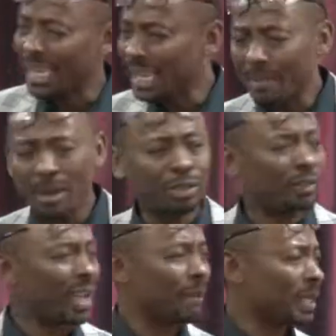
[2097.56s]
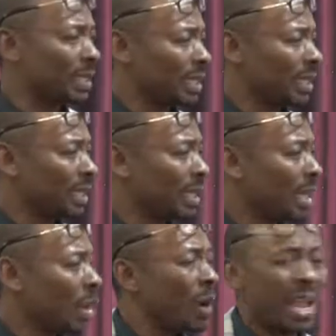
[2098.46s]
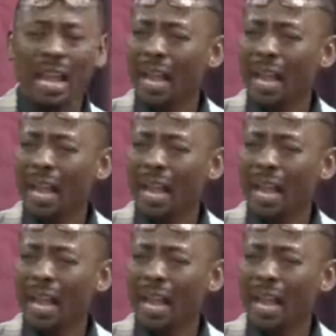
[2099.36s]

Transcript: he came out of the embassy. We,